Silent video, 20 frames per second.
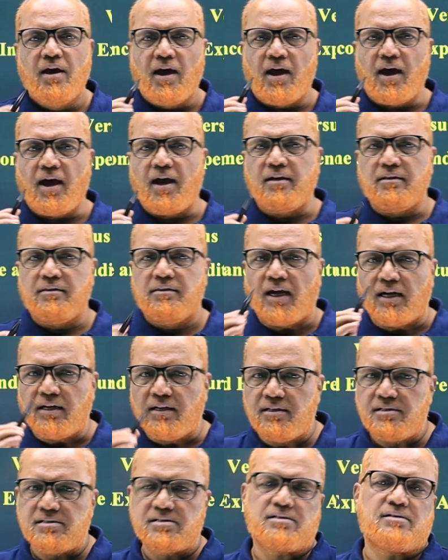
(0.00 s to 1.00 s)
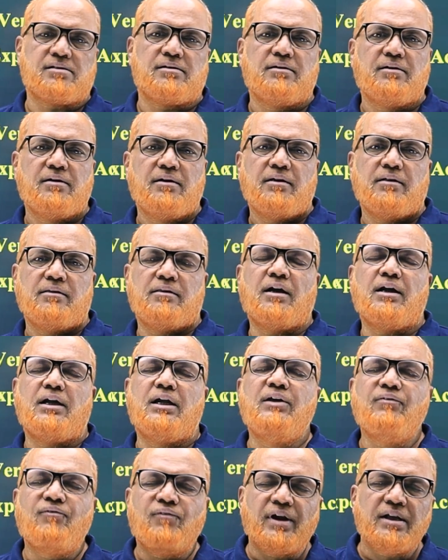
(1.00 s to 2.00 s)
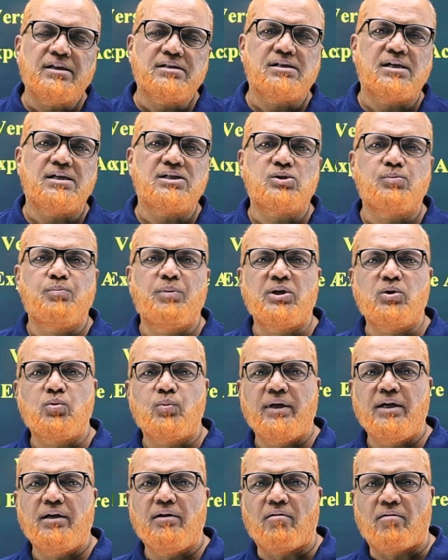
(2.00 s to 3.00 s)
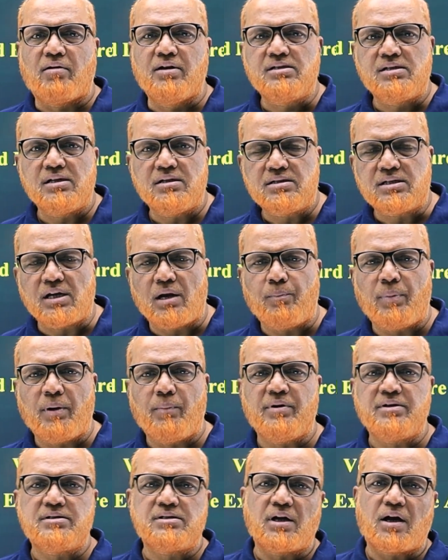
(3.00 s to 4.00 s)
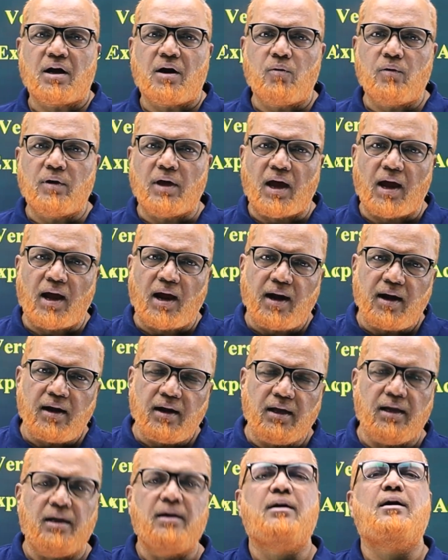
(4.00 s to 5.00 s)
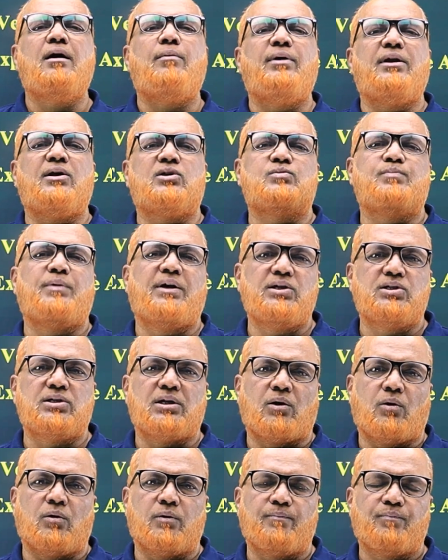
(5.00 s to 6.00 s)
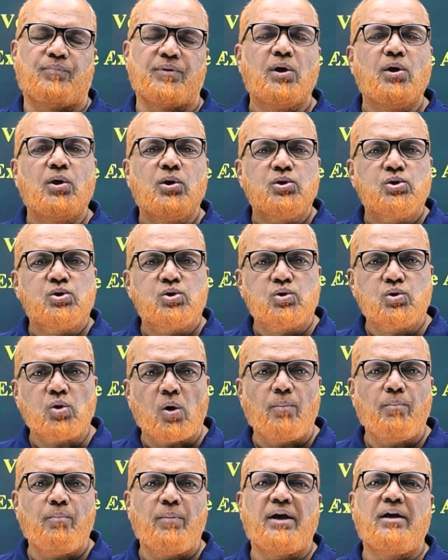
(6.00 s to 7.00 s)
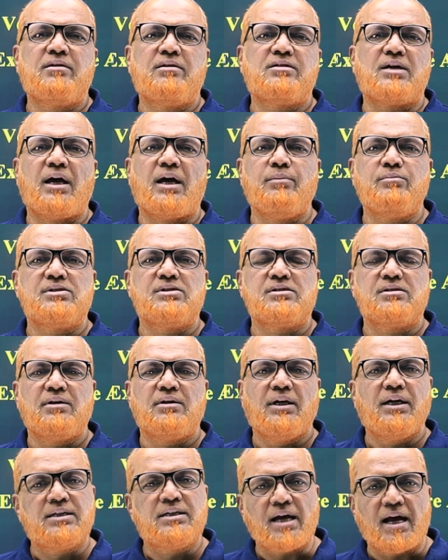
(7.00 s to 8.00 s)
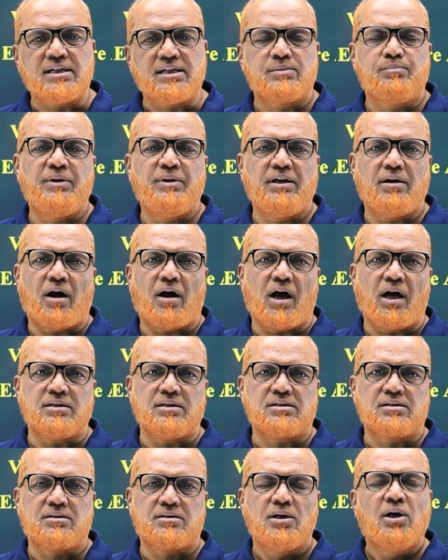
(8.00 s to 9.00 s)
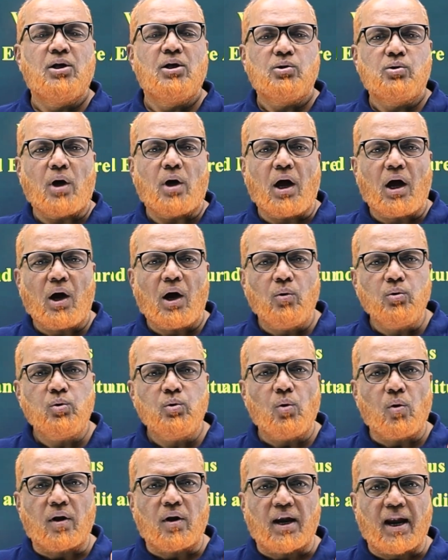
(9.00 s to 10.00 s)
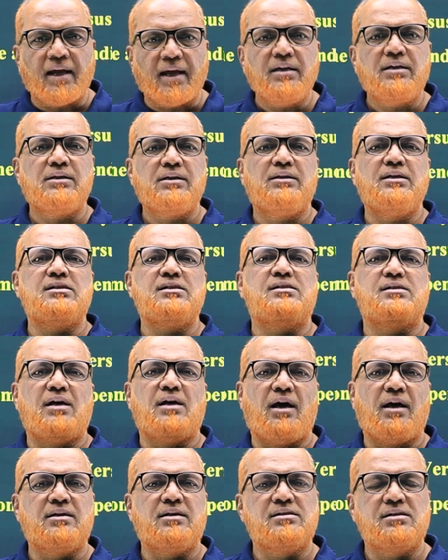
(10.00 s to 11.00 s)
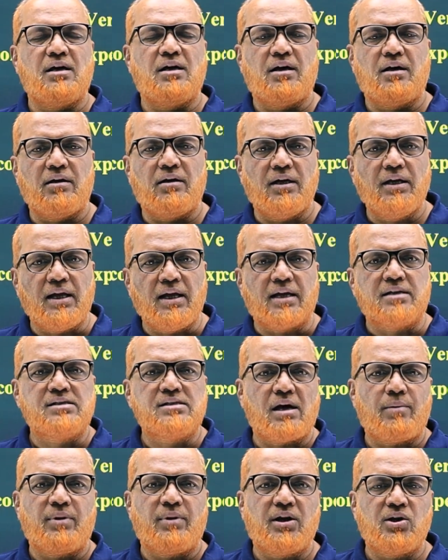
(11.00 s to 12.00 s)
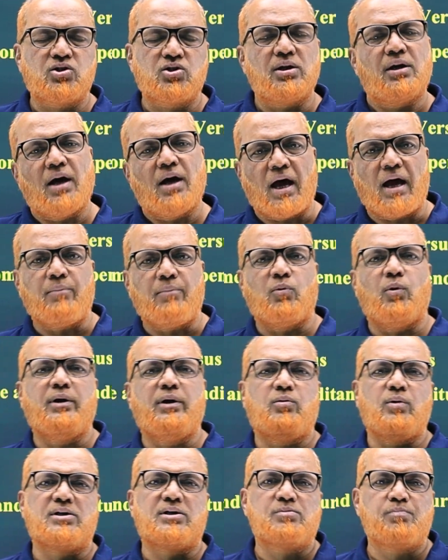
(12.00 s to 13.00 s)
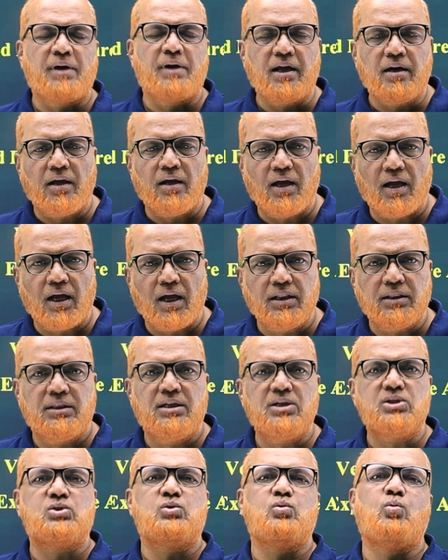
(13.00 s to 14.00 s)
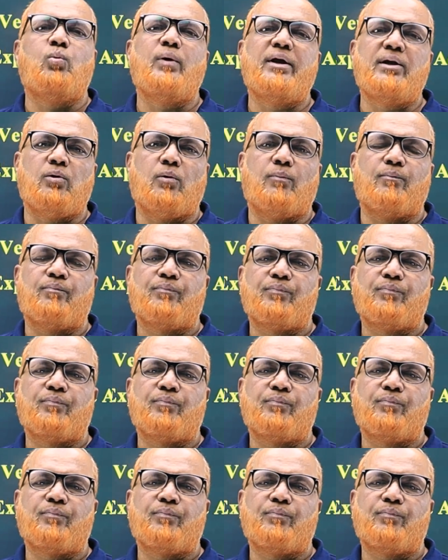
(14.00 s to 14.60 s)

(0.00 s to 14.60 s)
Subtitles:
And that is the differences between receipts and payments account and income and expenditure account. So many times it has been asked. So how to write this in examination, I'm going to explain in this video.